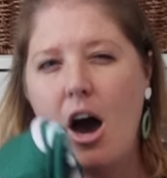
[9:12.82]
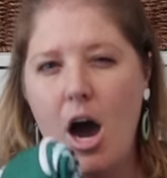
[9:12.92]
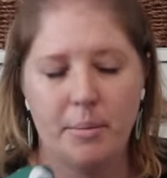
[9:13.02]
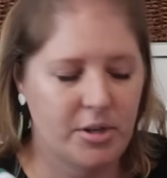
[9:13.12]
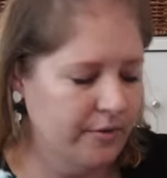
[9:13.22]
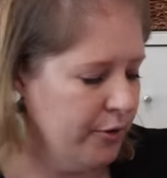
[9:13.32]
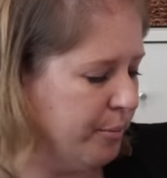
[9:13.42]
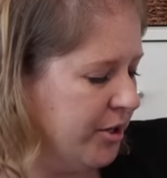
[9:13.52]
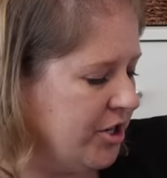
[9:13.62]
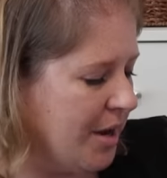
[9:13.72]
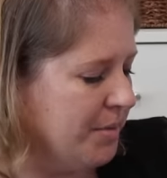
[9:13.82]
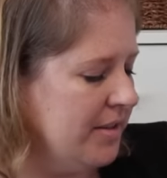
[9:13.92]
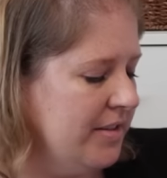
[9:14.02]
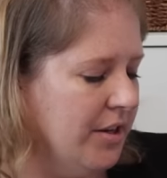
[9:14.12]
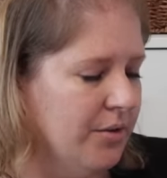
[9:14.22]
option for
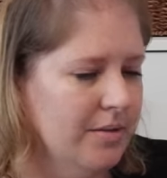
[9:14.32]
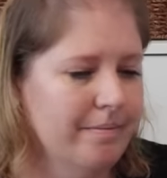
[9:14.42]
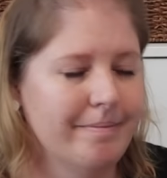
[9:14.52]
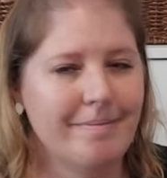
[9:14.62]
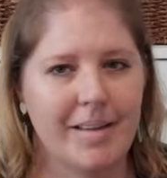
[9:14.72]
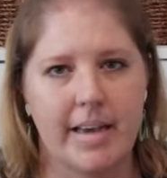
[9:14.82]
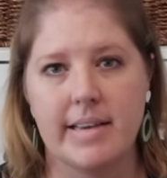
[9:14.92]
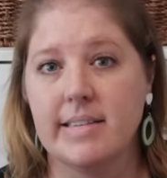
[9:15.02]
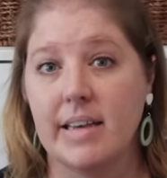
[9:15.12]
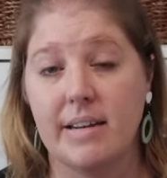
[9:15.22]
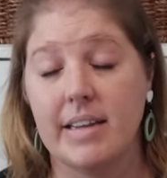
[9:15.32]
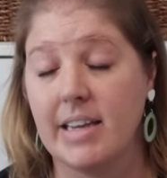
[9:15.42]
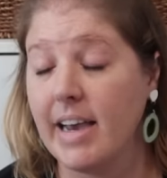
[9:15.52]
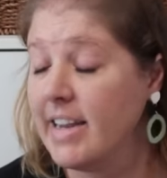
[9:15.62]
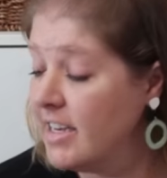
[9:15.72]
pajamas. So like I said, I
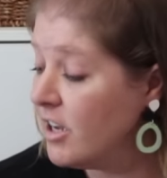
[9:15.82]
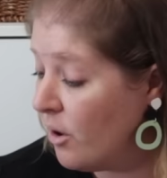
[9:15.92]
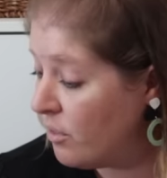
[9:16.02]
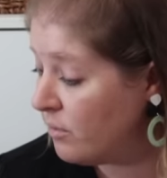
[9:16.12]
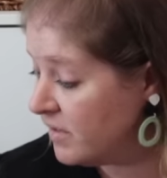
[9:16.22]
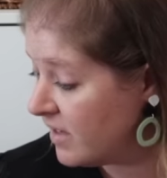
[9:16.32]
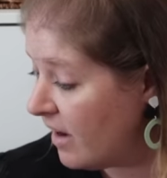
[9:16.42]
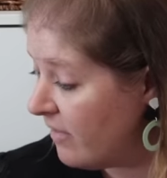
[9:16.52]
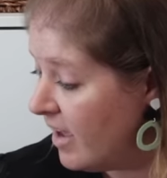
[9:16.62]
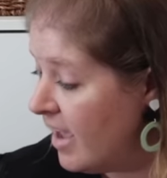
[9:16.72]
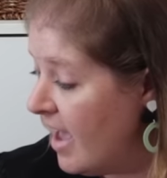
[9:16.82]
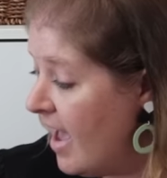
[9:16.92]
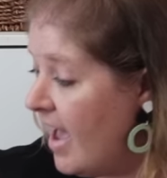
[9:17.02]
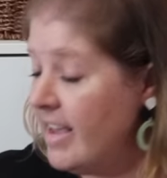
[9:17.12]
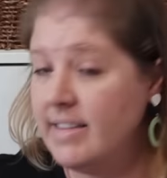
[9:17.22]
need, I need to go through stuff
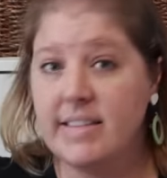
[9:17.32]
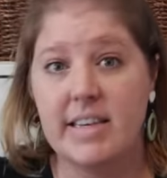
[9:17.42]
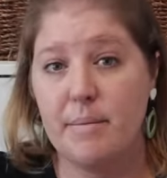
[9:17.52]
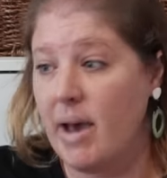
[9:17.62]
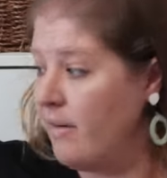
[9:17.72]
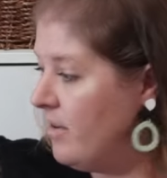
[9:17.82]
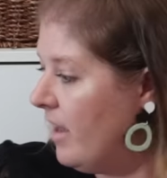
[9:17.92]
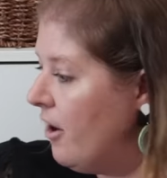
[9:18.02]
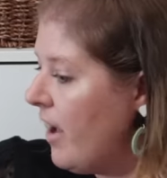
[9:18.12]
and see about everything.